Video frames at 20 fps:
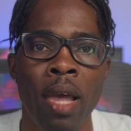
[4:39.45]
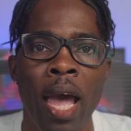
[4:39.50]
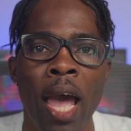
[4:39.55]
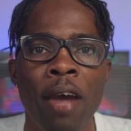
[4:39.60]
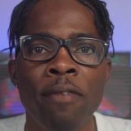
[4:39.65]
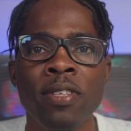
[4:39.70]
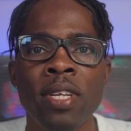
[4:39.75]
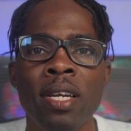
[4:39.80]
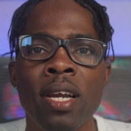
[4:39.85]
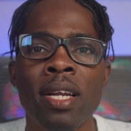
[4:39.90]

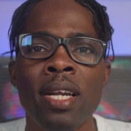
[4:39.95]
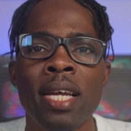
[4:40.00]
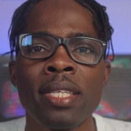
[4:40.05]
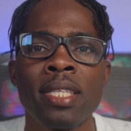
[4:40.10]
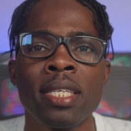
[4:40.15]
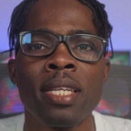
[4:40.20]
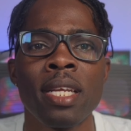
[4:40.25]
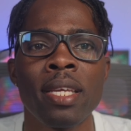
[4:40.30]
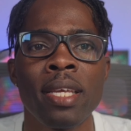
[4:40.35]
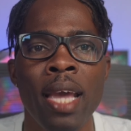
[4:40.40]
After
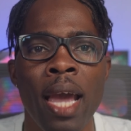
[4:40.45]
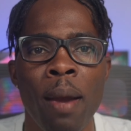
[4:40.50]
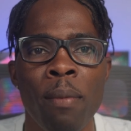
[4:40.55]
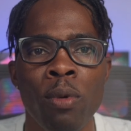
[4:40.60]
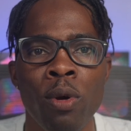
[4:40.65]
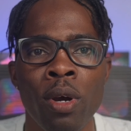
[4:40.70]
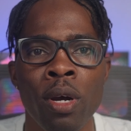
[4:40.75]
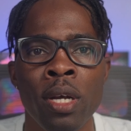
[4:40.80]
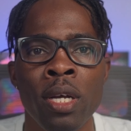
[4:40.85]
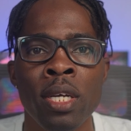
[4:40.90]
connecting the
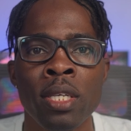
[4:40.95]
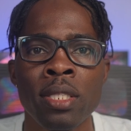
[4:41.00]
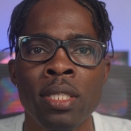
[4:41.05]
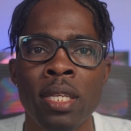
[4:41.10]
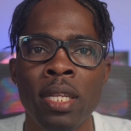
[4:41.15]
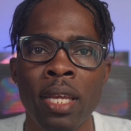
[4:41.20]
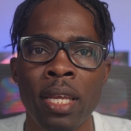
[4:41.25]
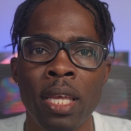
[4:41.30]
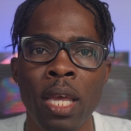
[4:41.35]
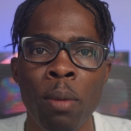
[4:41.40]
camera to
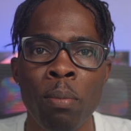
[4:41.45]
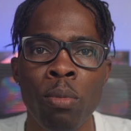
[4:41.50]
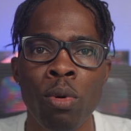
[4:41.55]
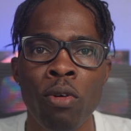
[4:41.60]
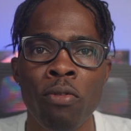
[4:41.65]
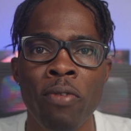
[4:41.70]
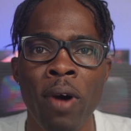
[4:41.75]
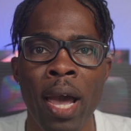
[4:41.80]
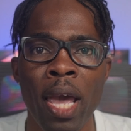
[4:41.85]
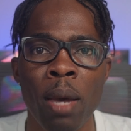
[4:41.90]
the
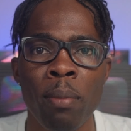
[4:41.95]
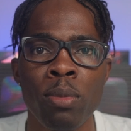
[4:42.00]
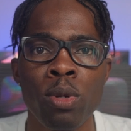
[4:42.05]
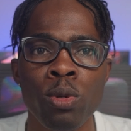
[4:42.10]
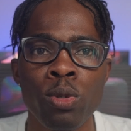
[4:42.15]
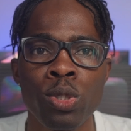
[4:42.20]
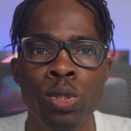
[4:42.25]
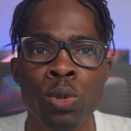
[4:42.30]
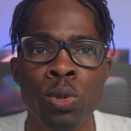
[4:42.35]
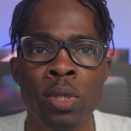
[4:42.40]
gimbal via
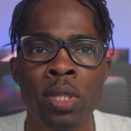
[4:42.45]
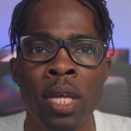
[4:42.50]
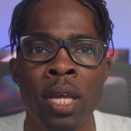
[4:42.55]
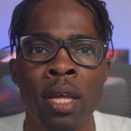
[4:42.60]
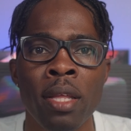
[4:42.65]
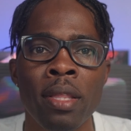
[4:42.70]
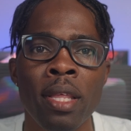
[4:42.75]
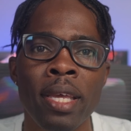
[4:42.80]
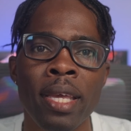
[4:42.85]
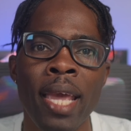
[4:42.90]
Bluetooth,
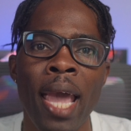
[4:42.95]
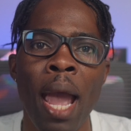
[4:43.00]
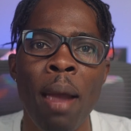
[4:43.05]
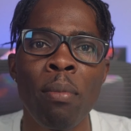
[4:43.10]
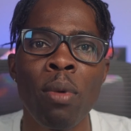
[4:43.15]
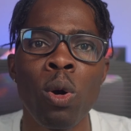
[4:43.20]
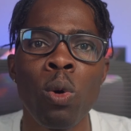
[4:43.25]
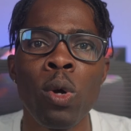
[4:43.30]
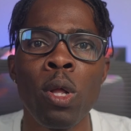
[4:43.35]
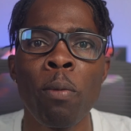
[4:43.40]
the
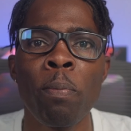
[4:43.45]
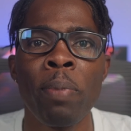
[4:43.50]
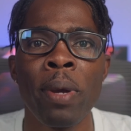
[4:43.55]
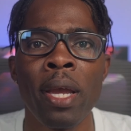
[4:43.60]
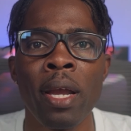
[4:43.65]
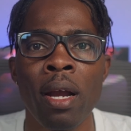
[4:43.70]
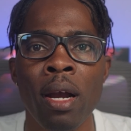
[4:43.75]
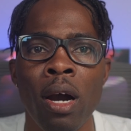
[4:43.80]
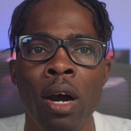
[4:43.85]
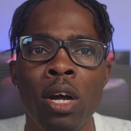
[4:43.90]
camera will
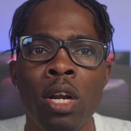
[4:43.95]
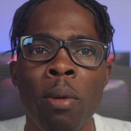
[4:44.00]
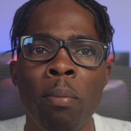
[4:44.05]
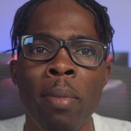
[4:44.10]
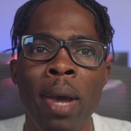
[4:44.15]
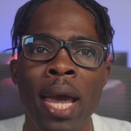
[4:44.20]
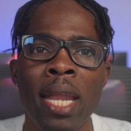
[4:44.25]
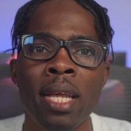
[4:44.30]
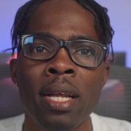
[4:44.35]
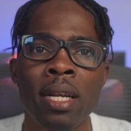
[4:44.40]
pair
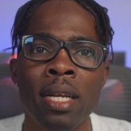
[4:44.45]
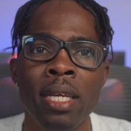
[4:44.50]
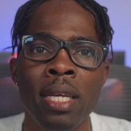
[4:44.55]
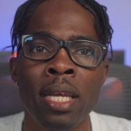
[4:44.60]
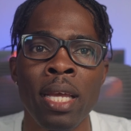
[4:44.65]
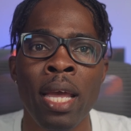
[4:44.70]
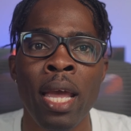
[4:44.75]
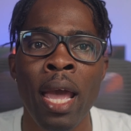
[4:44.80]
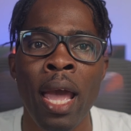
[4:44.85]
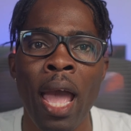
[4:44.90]

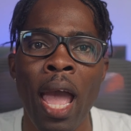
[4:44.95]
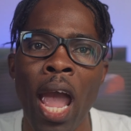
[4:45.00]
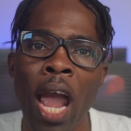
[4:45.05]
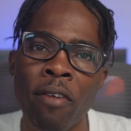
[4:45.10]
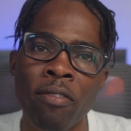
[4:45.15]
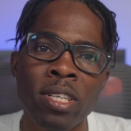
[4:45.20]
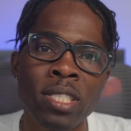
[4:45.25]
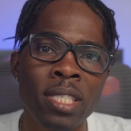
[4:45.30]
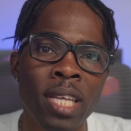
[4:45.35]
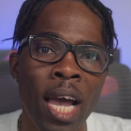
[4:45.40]
automatically
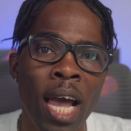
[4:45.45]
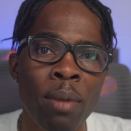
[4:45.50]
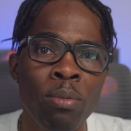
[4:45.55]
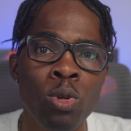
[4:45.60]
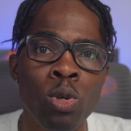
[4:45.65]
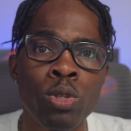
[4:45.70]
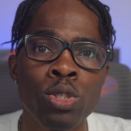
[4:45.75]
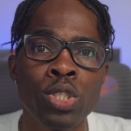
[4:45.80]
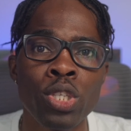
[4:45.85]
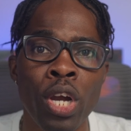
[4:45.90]
every time
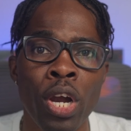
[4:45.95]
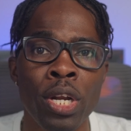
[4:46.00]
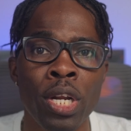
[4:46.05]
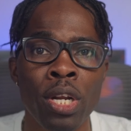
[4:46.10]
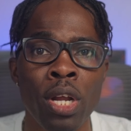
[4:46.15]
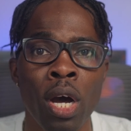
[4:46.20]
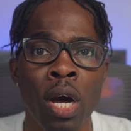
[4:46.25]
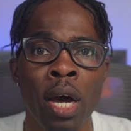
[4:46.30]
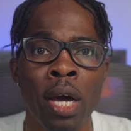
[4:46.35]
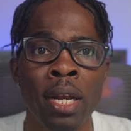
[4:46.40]
you turn
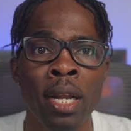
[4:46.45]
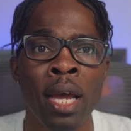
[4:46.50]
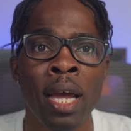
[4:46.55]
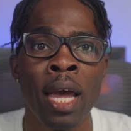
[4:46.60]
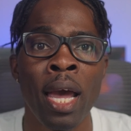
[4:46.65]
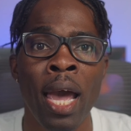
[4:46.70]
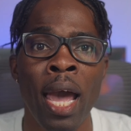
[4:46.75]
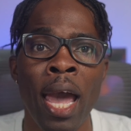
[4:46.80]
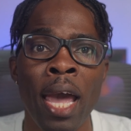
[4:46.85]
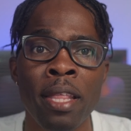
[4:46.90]
it on
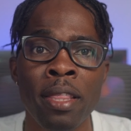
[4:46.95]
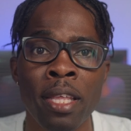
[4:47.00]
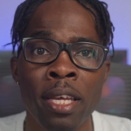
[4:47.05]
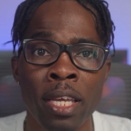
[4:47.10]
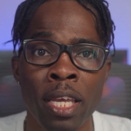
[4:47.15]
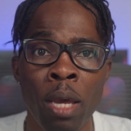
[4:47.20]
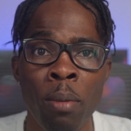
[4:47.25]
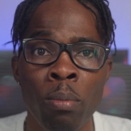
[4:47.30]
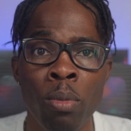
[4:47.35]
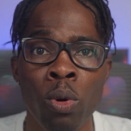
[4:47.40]
and the
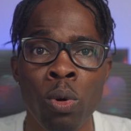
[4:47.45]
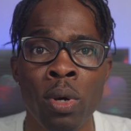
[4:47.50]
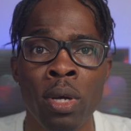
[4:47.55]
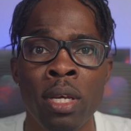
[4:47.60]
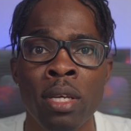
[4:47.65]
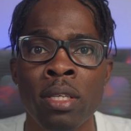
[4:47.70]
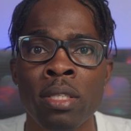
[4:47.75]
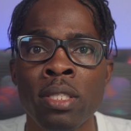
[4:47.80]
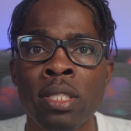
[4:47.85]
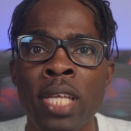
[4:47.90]
gimbal,
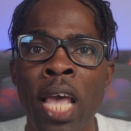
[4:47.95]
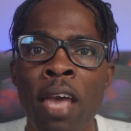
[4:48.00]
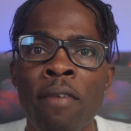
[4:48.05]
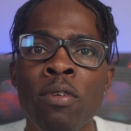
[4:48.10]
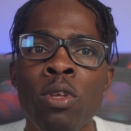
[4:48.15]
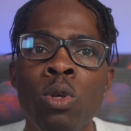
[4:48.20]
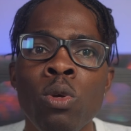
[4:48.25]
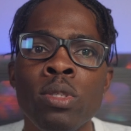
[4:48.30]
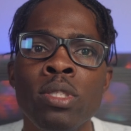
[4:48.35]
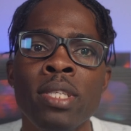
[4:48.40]

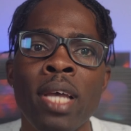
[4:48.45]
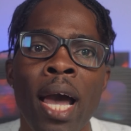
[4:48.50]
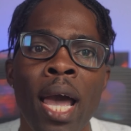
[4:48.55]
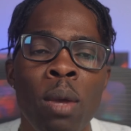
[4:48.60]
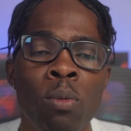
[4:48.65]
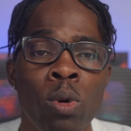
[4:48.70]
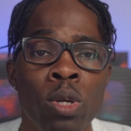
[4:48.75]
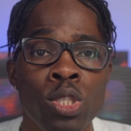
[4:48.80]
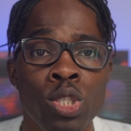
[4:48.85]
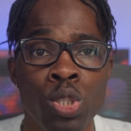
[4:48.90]
saving you
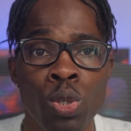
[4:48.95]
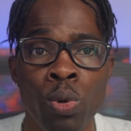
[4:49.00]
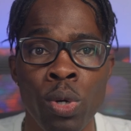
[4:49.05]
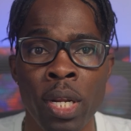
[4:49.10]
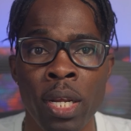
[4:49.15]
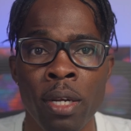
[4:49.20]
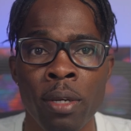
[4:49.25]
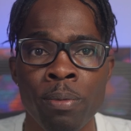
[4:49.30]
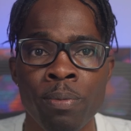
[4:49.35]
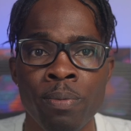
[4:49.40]
time when shooting.